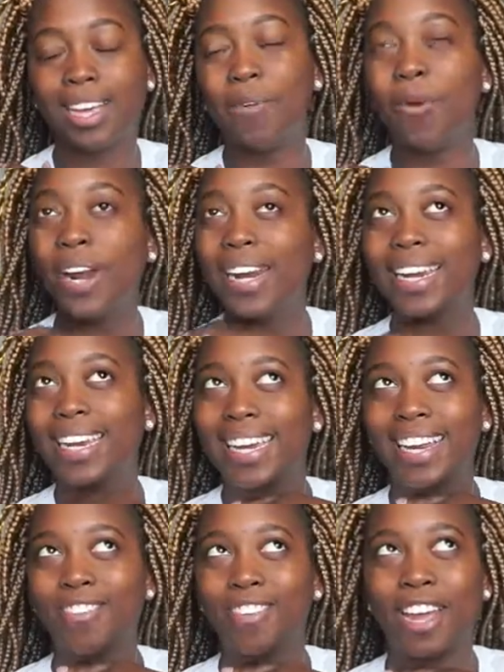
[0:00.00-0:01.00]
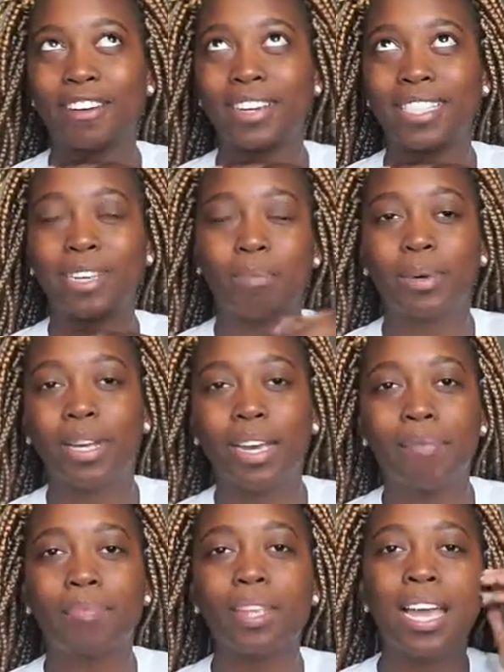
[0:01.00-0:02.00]
I wanted to get it for that reason,
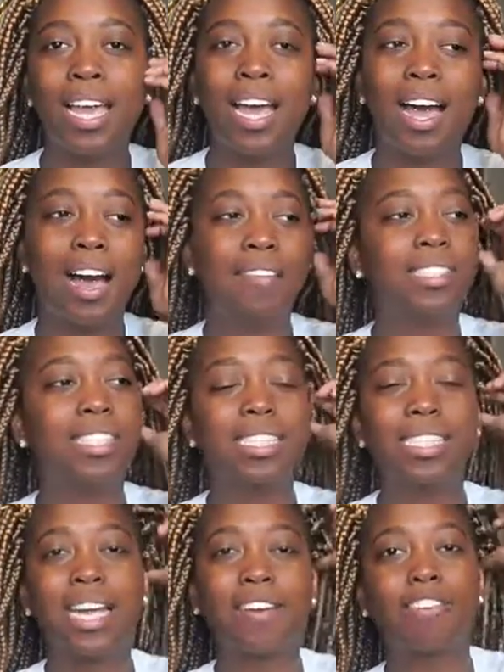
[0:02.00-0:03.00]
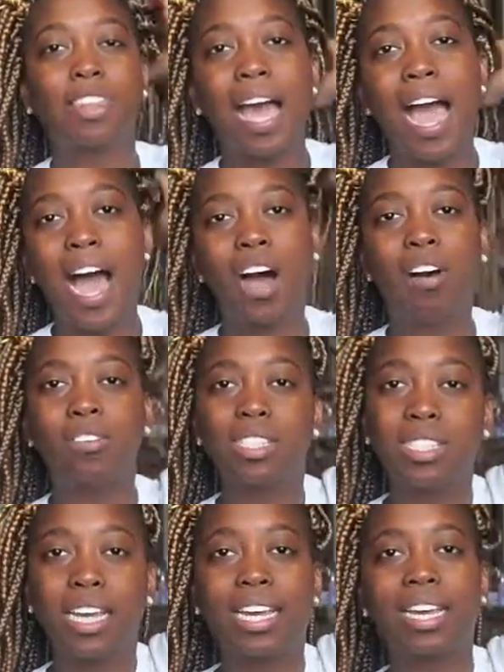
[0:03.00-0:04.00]
but obviously it's like for the
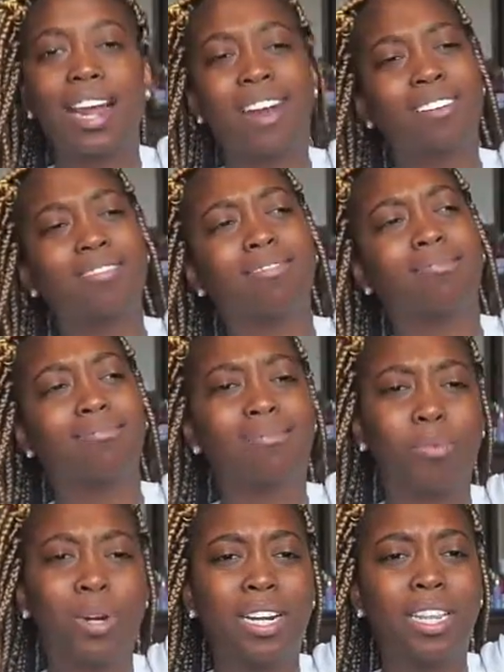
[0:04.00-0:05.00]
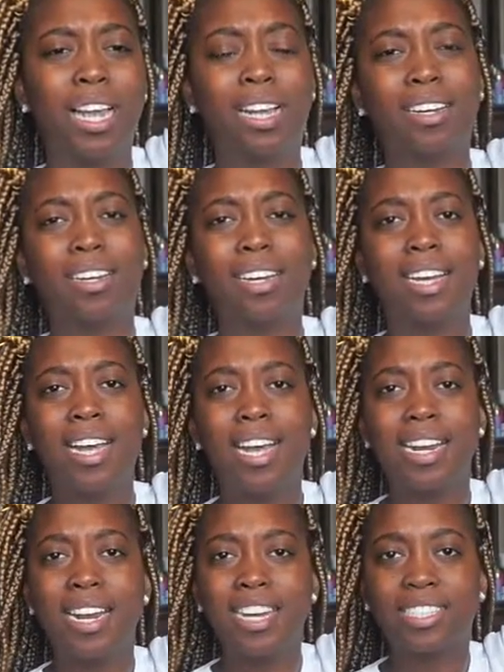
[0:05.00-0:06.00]
house and I don't want to like
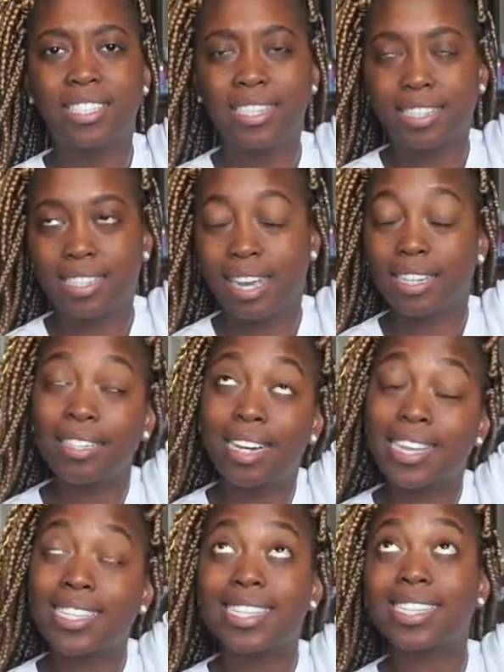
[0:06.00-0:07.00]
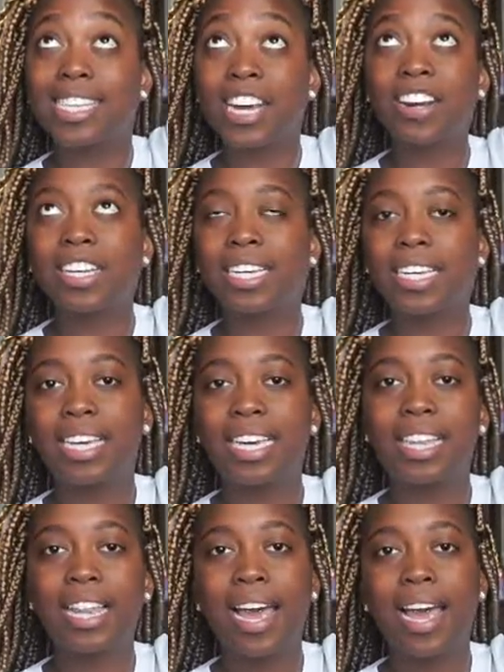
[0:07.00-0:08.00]
necessarily
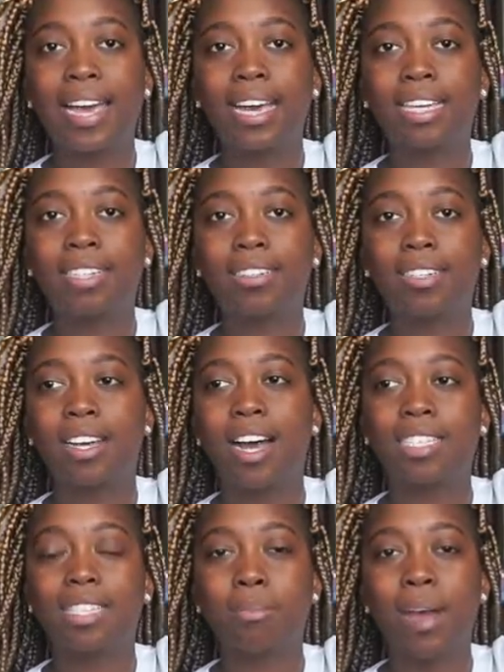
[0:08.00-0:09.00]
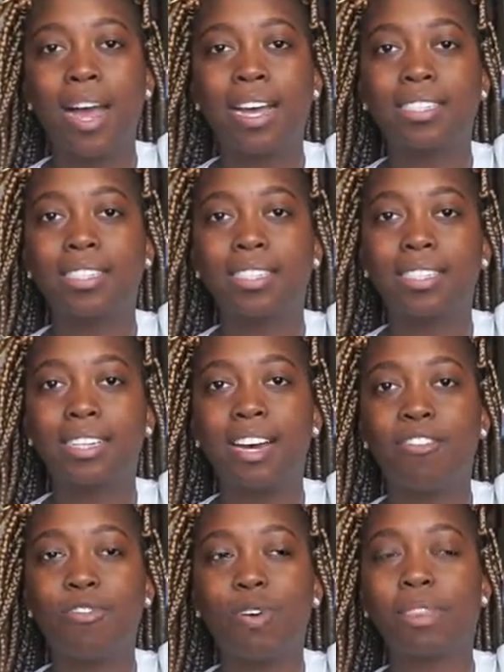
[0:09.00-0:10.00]
get like customized
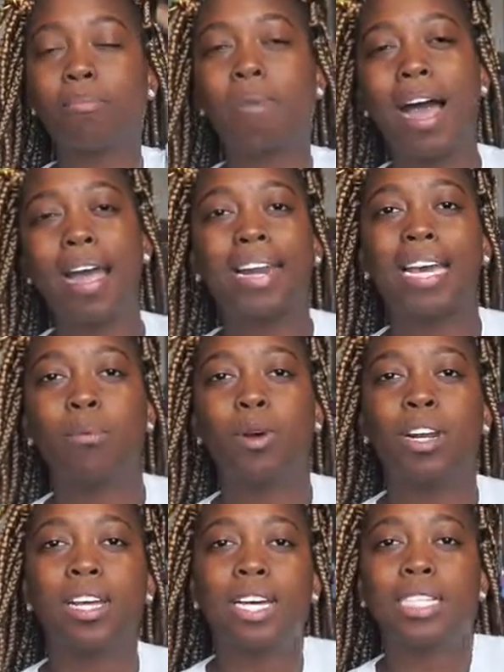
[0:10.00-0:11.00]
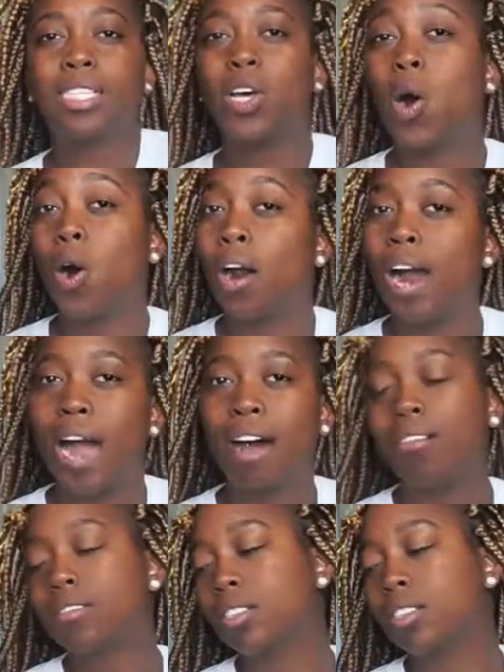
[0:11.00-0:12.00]
stuff with my name on it, because it's our
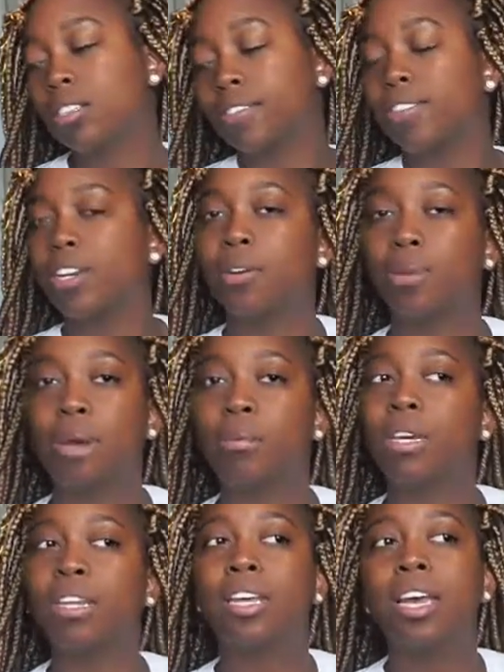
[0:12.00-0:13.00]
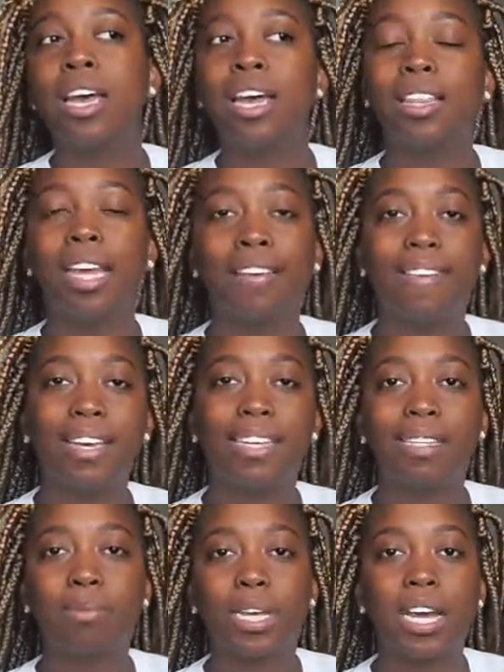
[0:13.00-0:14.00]
house, if you get what I mean. Like if I get
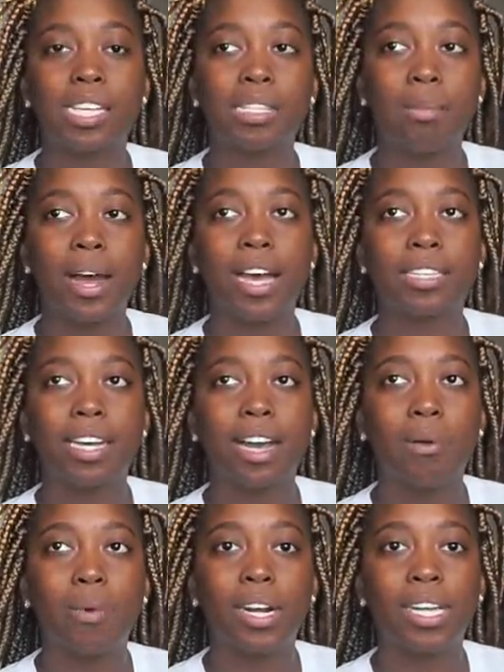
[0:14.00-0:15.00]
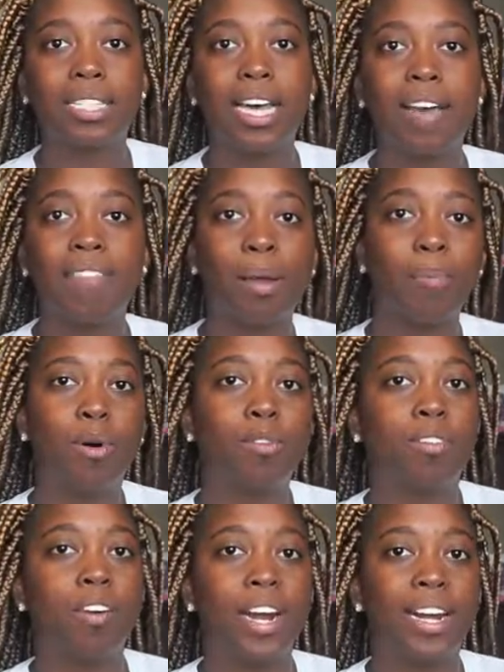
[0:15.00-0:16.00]
something customized, like I want it to have like both
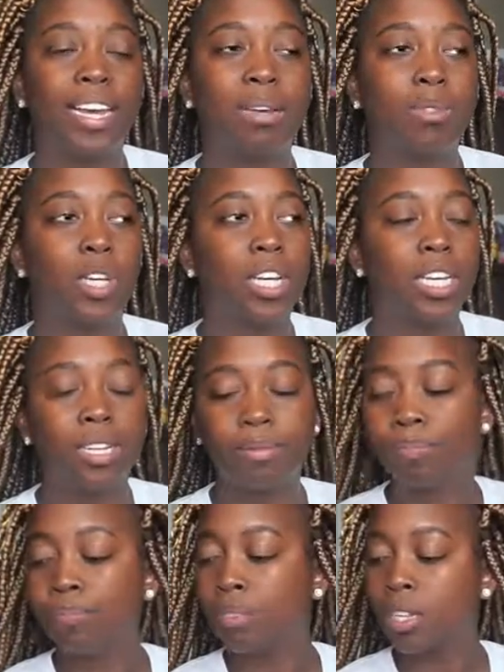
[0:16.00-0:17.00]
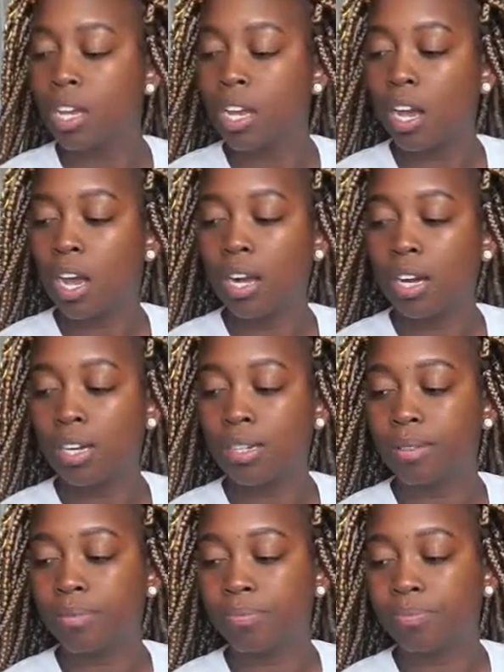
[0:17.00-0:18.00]
of our names on it.
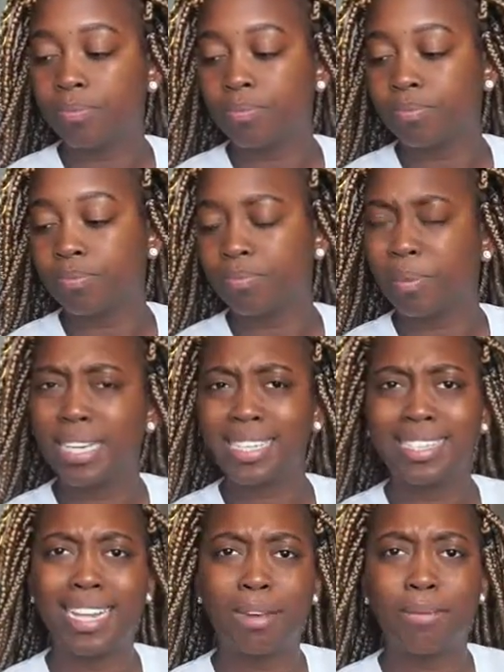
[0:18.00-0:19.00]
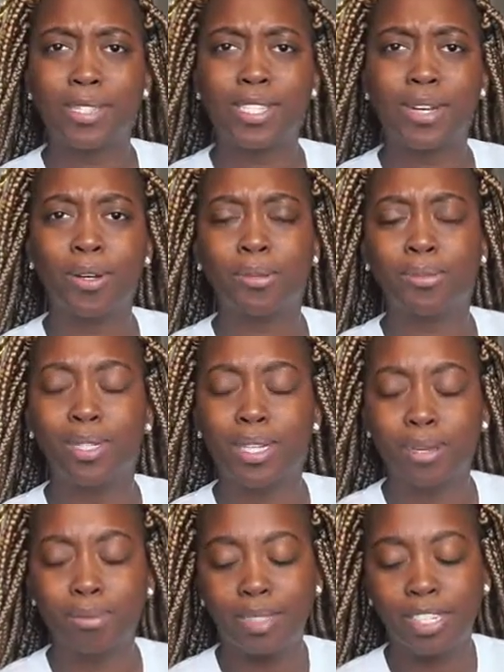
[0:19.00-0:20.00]
But his name is so, you
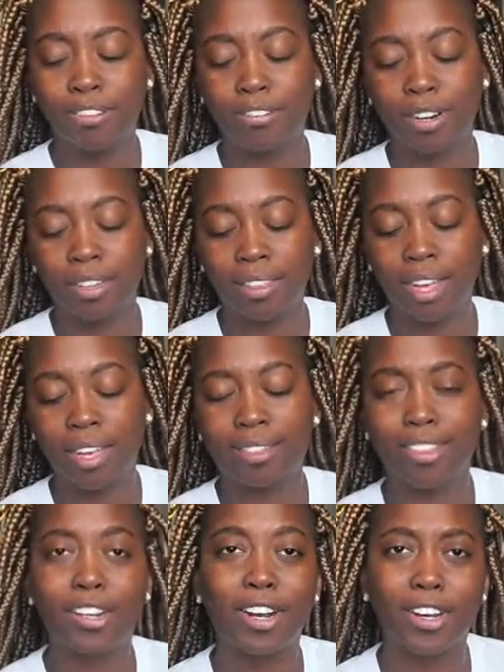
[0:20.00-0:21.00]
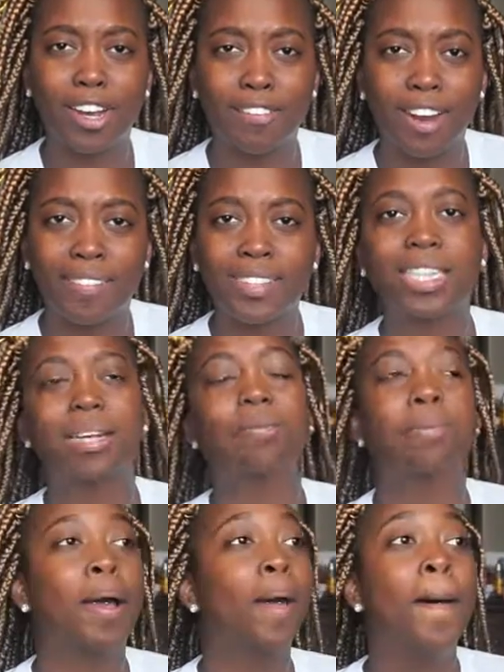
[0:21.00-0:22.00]
know, different that they're not gonna ever have his name,
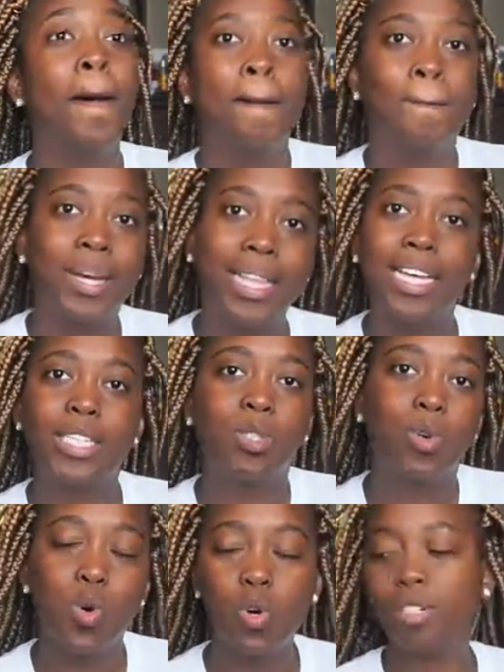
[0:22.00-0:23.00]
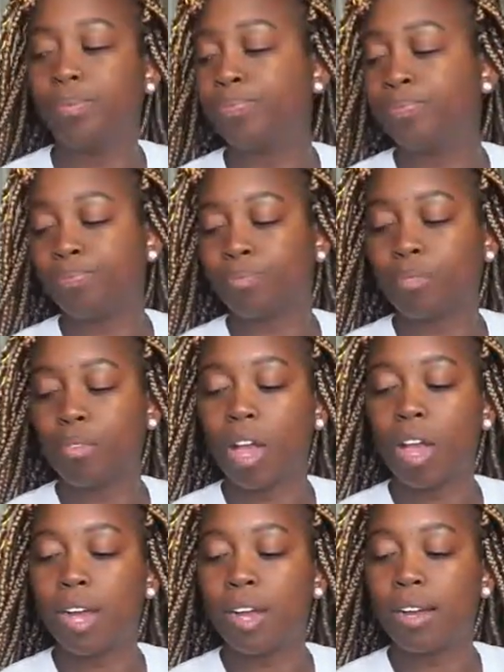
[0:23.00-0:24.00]
but that's cool.
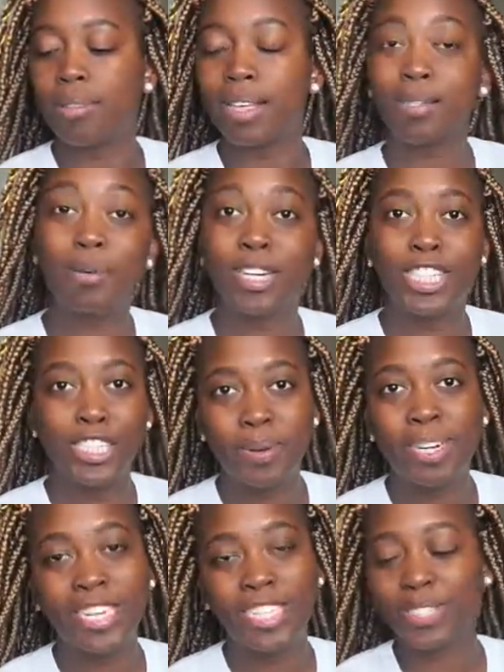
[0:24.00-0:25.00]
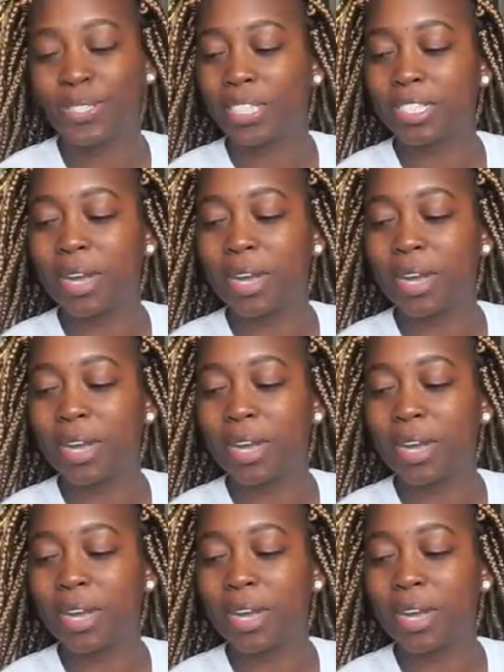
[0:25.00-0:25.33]
That's why we just do initials.